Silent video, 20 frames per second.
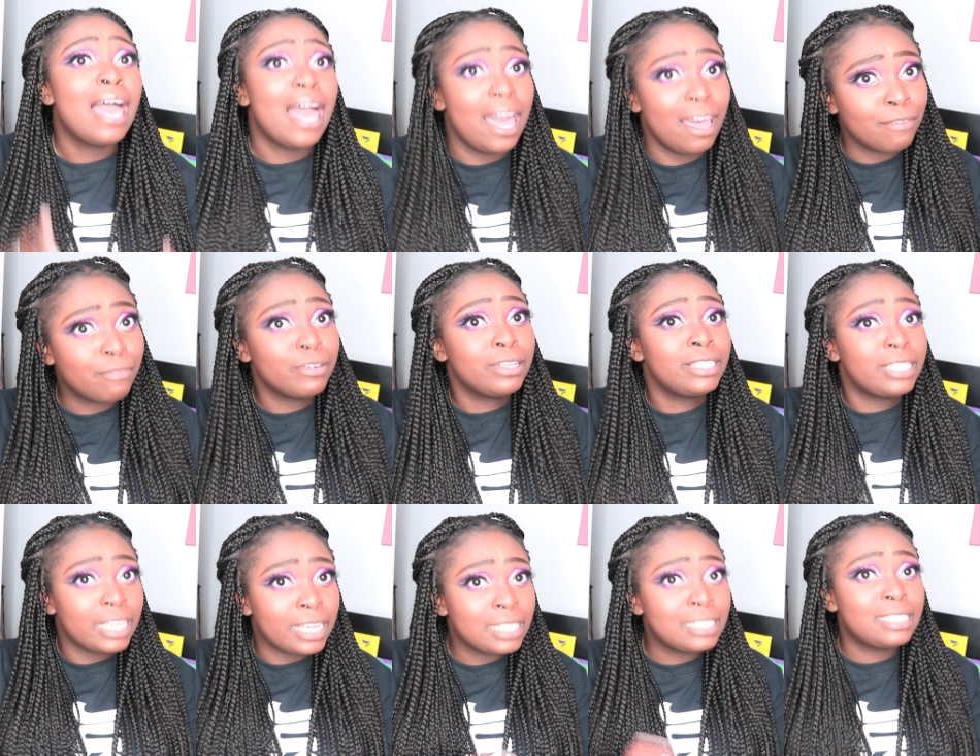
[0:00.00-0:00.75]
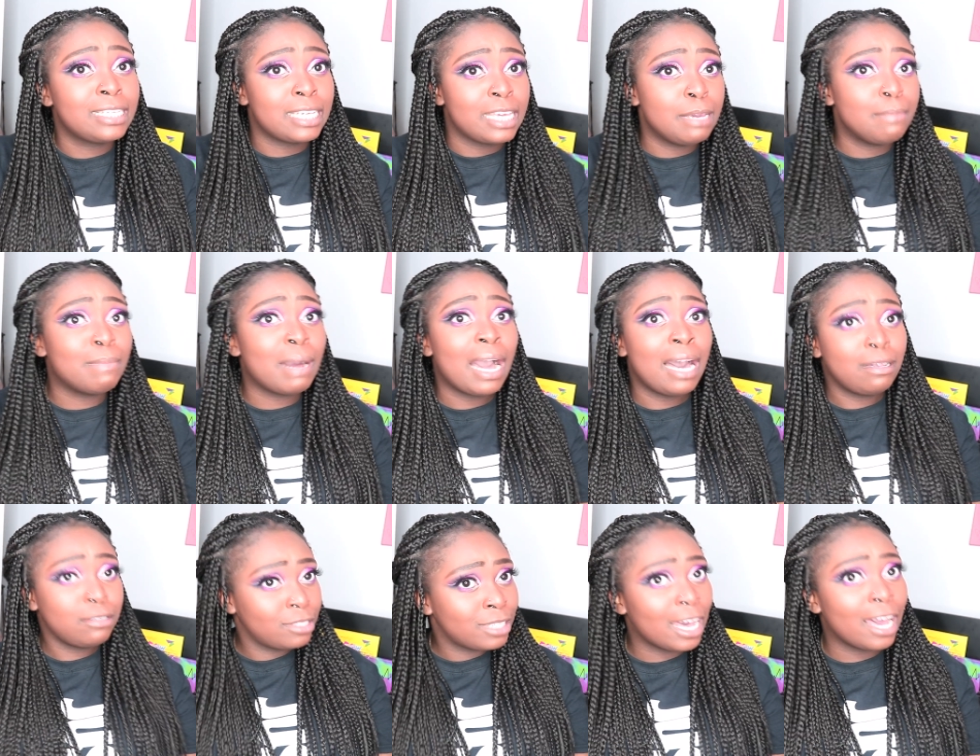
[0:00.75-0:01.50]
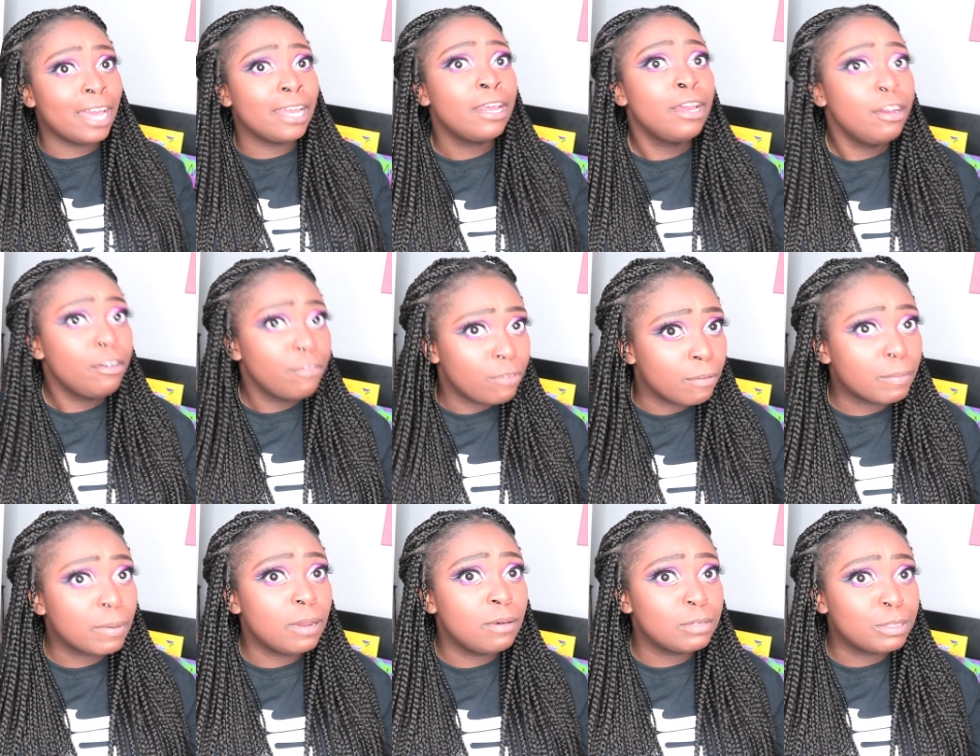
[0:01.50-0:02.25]
everything to keep my outside
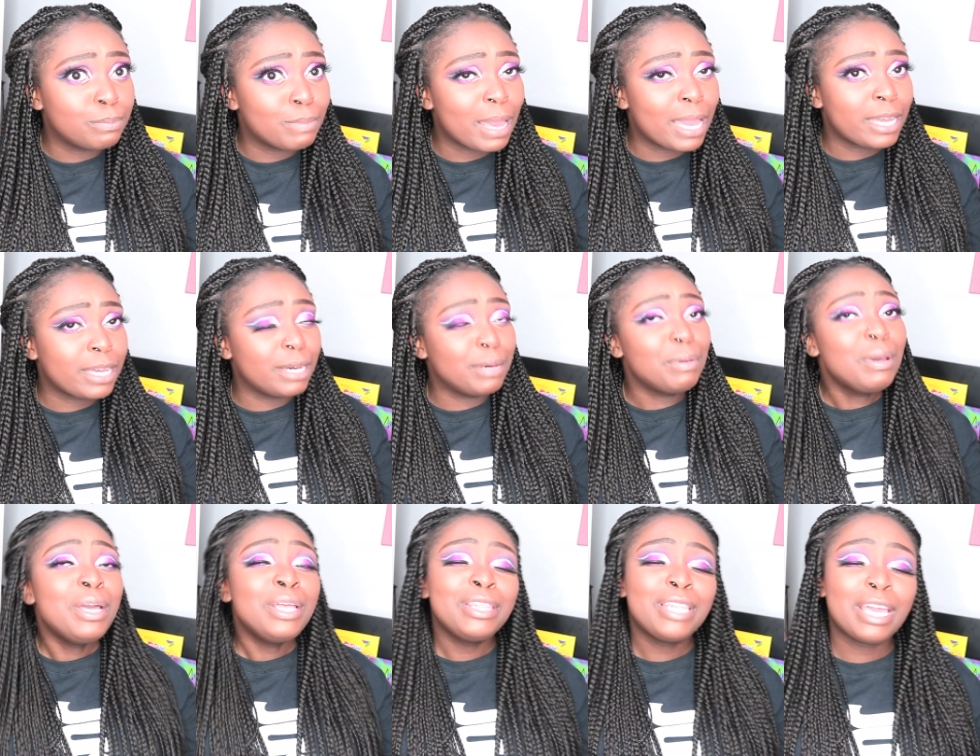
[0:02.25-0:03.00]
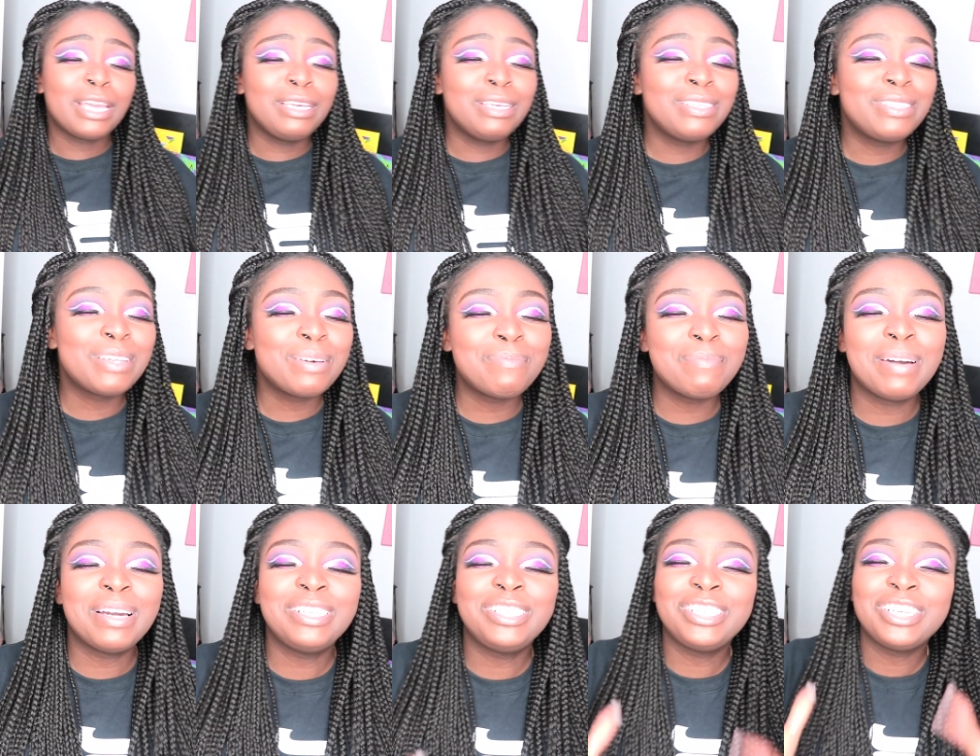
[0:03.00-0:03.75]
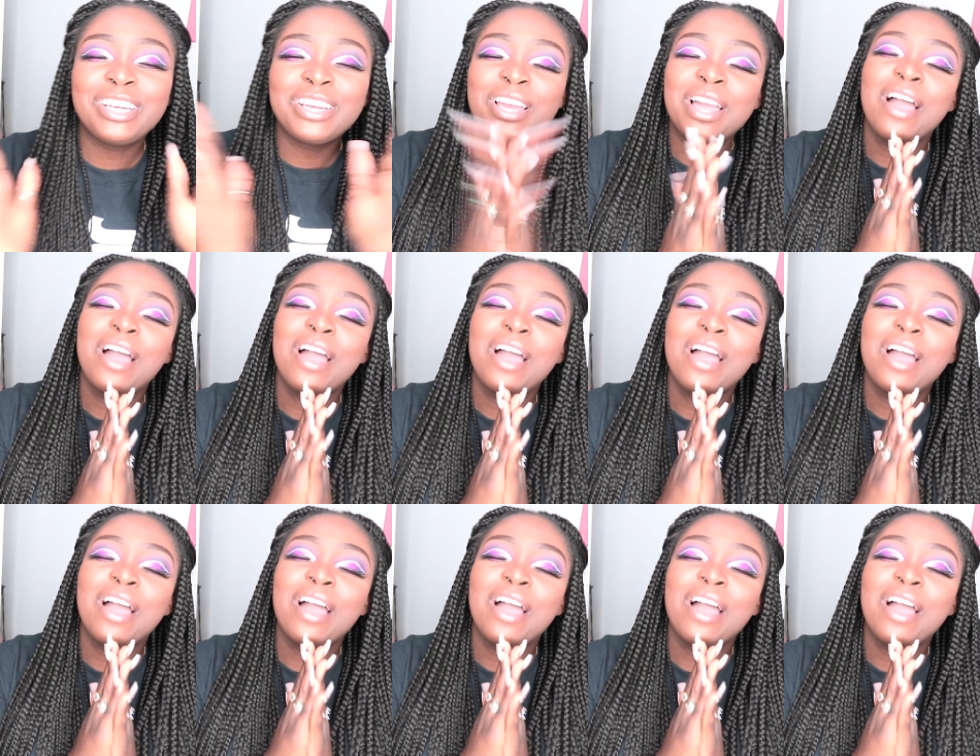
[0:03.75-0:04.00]
from closing back up. Thank you so much.